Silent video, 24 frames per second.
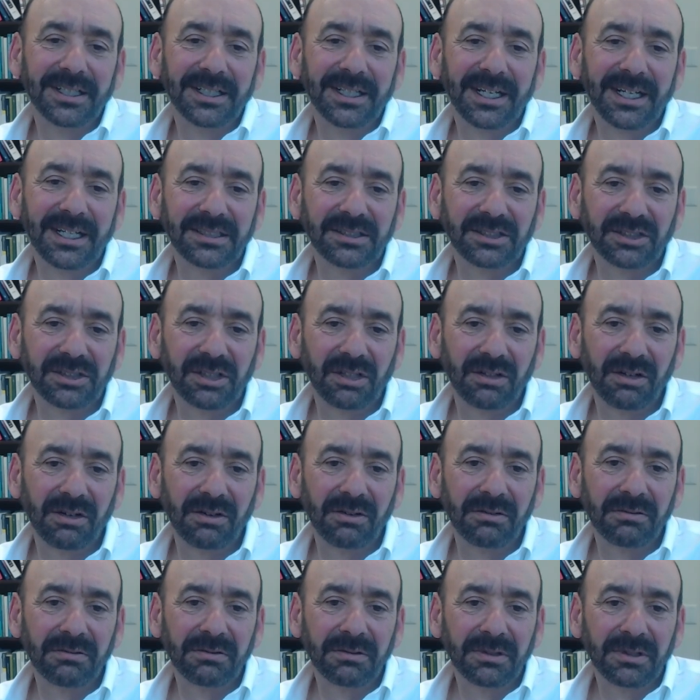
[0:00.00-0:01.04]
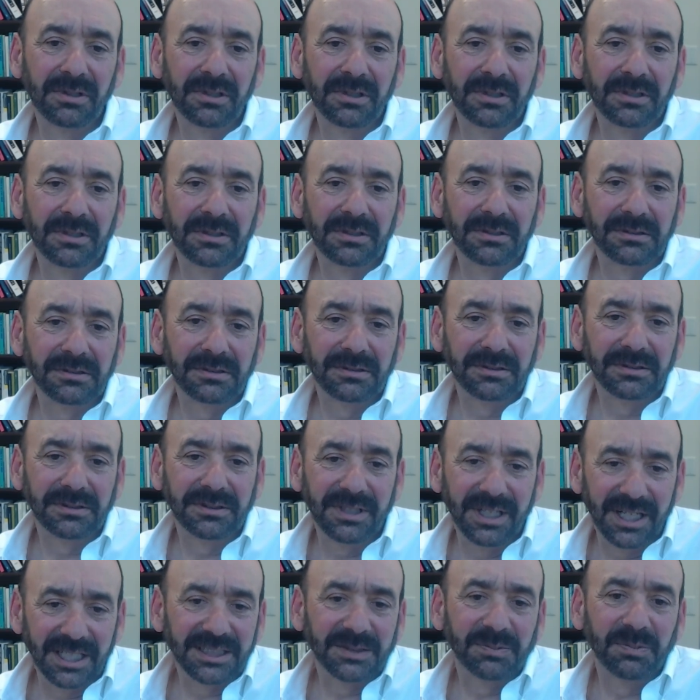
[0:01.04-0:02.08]
And so,
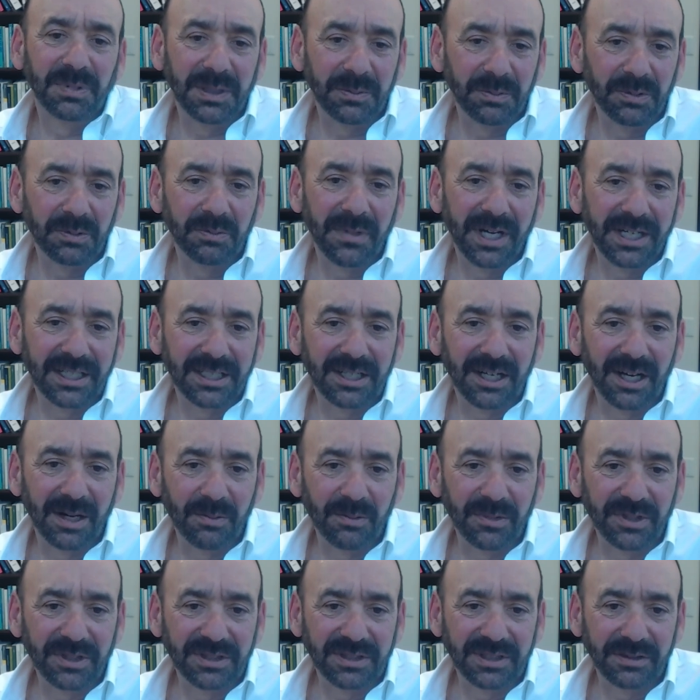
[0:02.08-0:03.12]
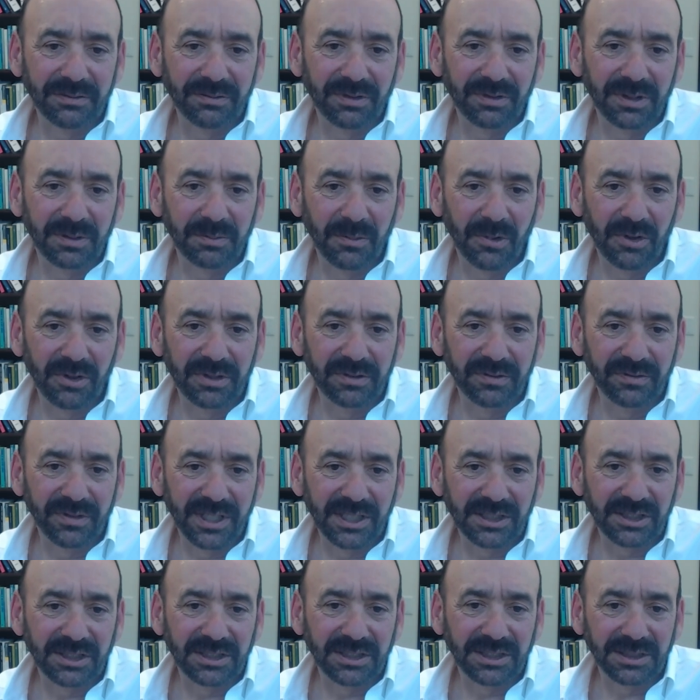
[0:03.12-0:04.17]
yes, people might come with different
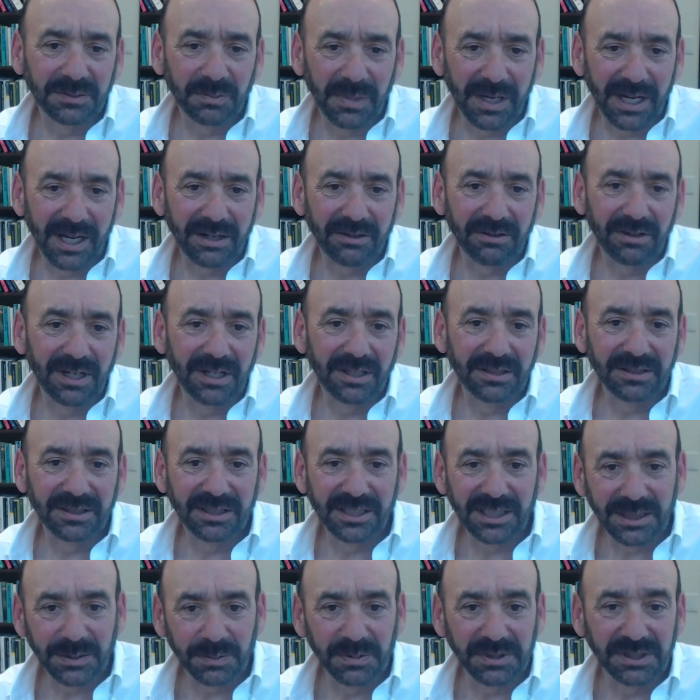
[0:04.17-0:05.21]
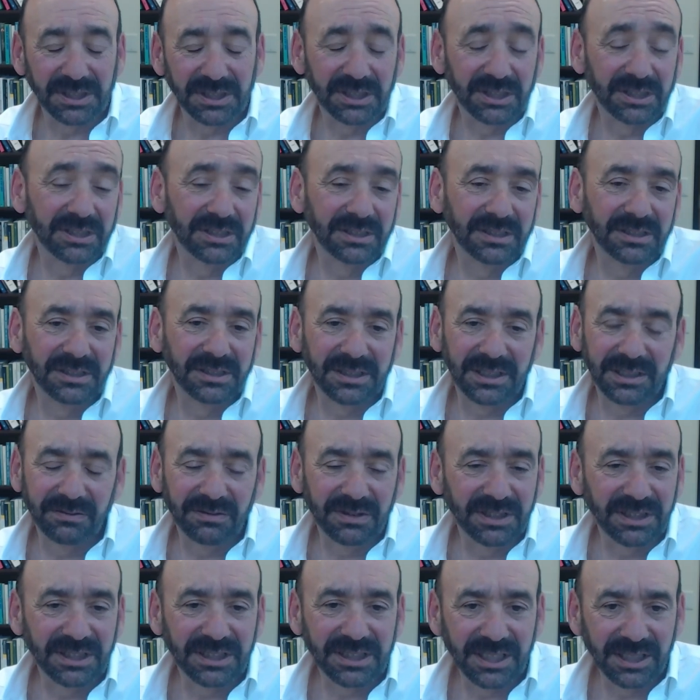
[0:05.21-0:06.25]
motivations, background, dispositions,
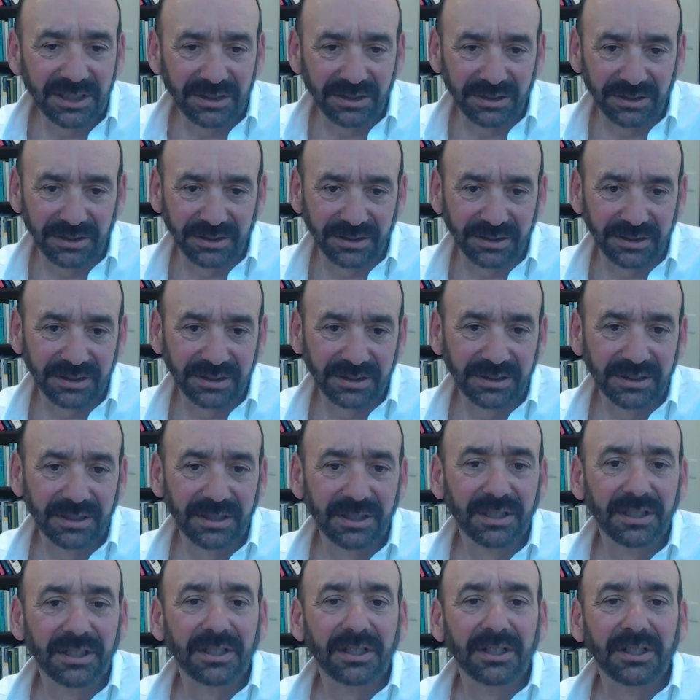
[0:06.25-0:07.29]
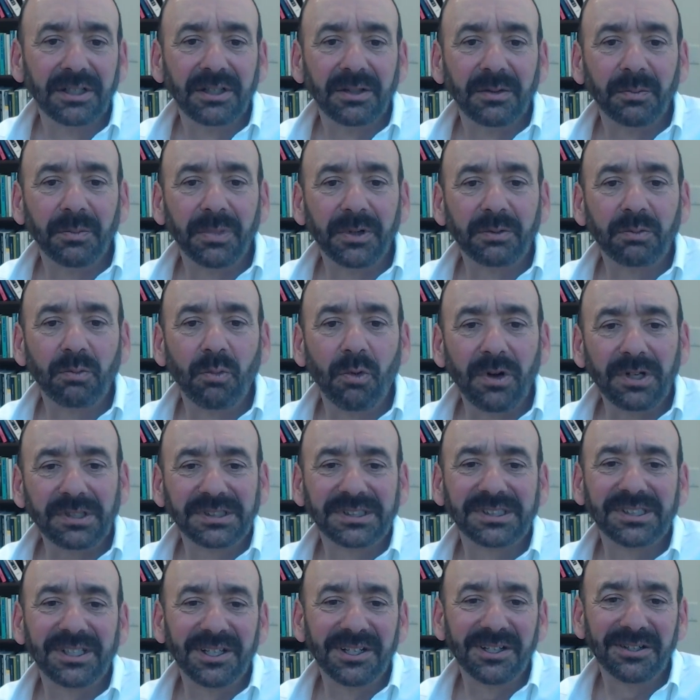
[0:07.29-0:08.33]
even skills. But
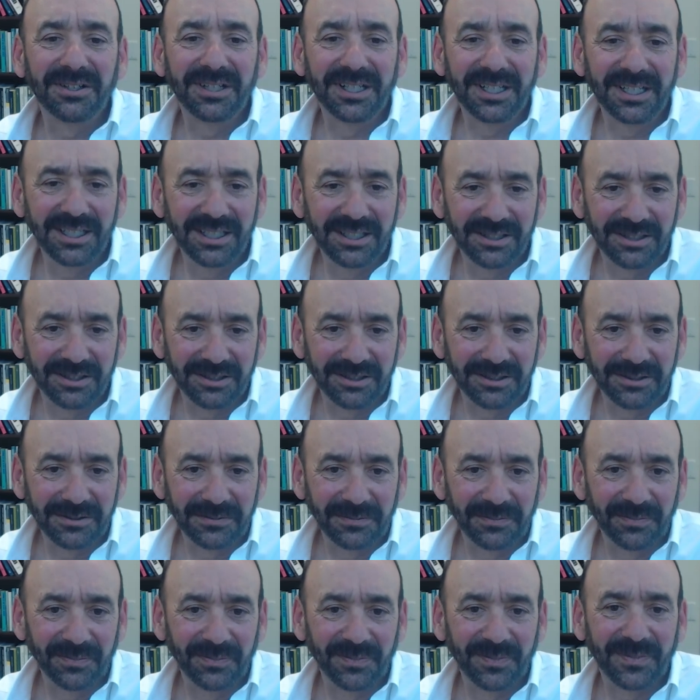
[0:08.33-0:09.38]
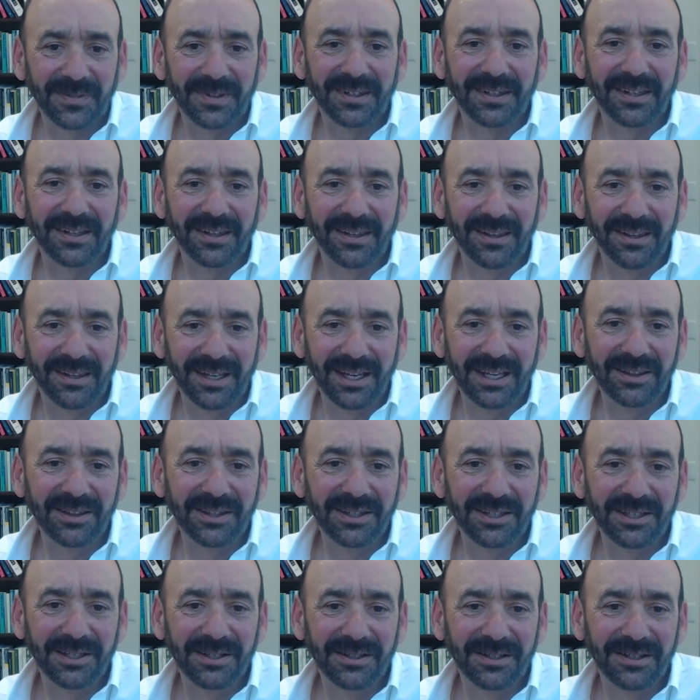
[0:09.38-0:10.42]
once they're here,
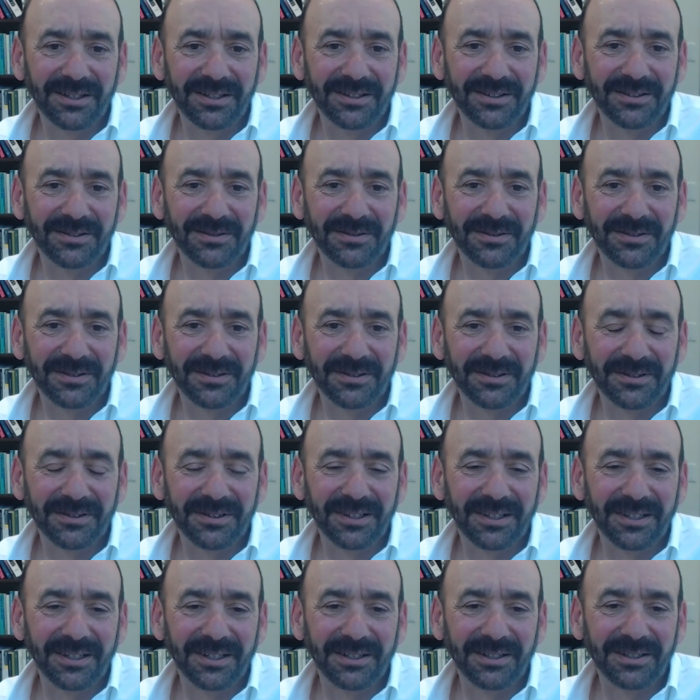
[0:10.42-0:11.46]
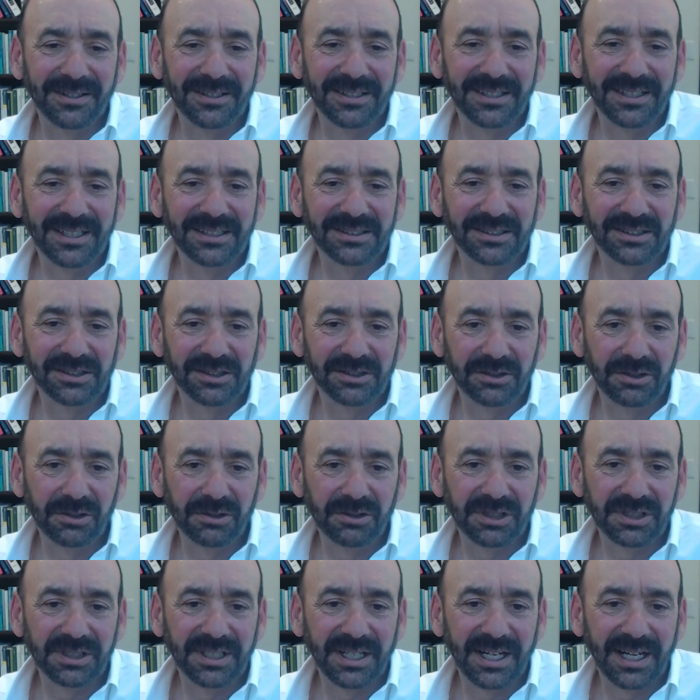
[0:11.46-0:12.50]
then the the
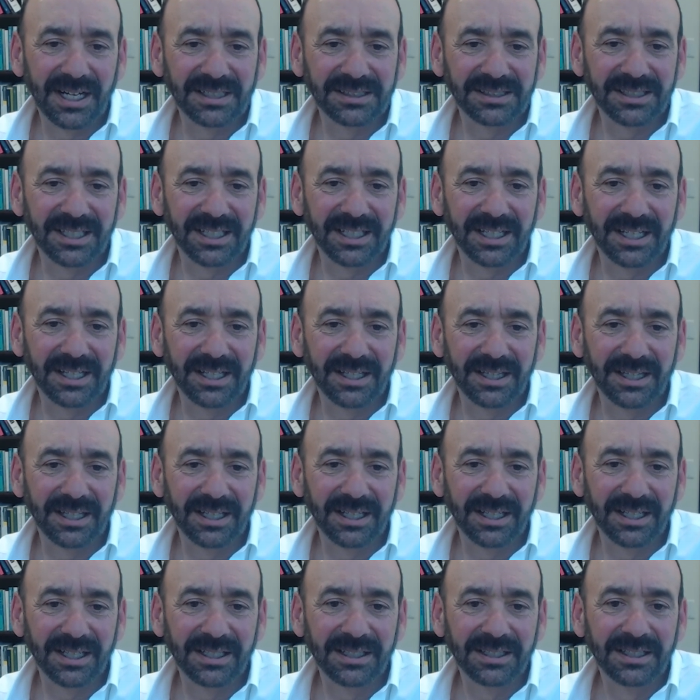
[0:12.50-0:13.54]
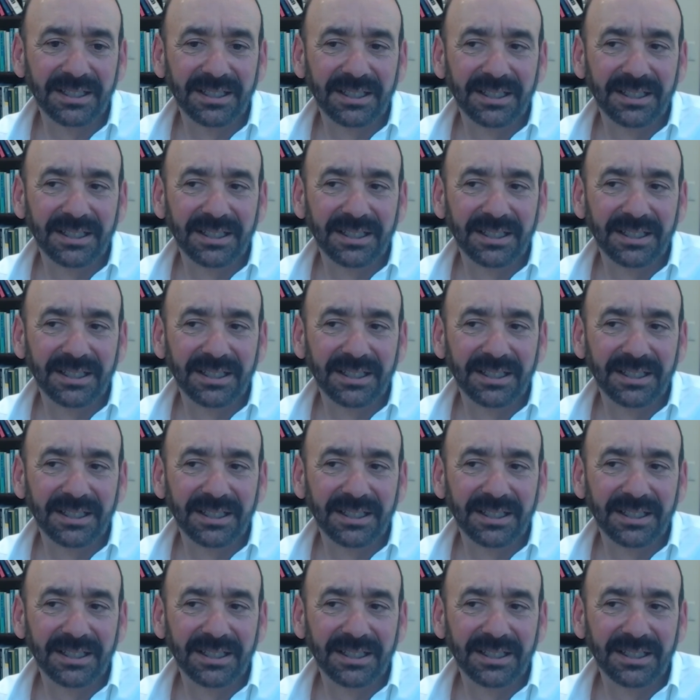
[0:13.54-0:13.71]
institution has the the